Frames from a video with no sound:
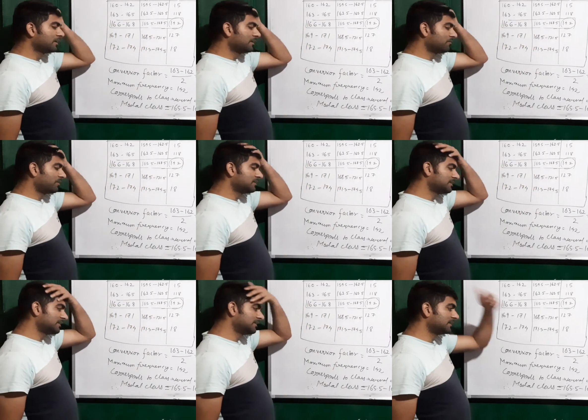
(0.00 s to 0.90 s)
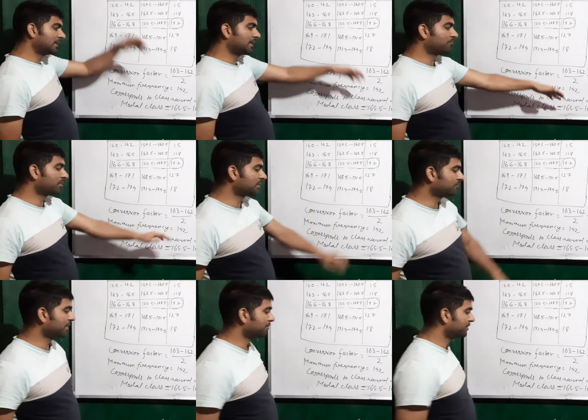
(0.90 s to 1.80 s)

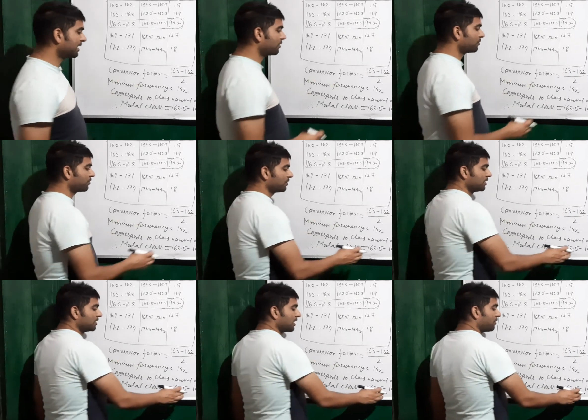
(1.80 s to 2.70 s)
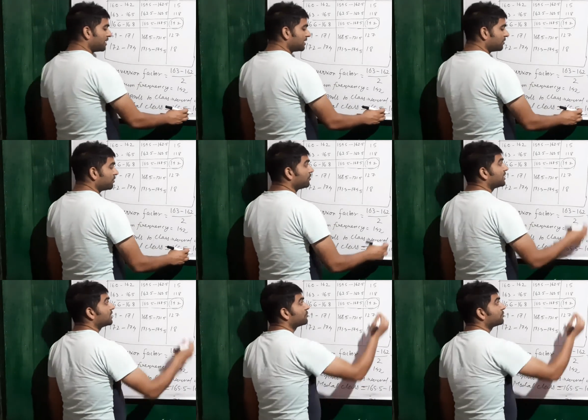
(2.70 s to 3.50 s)
168.5. Now, what we have to